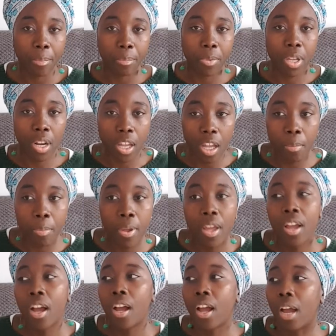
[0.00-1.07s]
club.
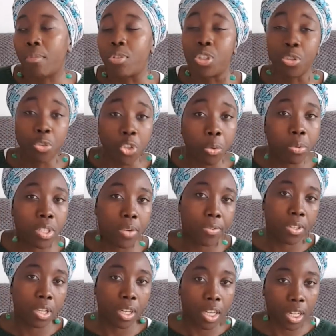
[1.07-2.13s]
I'm sure you'll
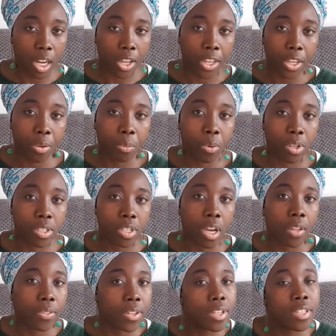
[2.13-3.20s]
definitely like what
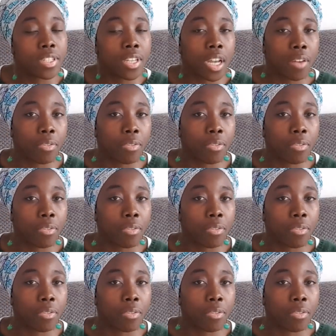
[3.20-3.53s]
others